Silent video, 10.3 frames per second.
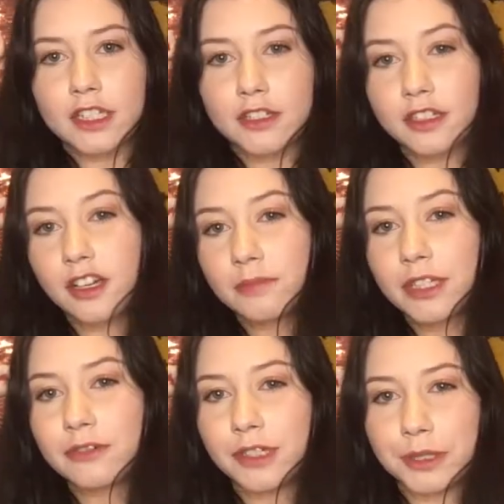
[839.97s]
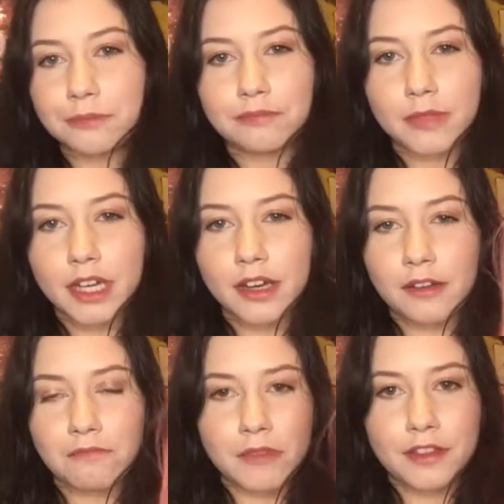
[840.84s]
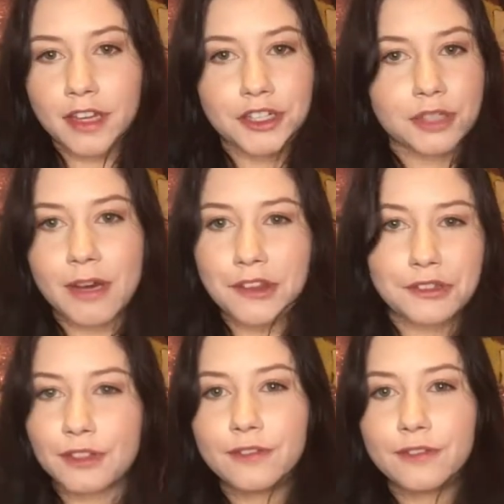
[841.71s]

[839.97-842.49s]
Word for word: Here's a long pink wig. I think I just bought this for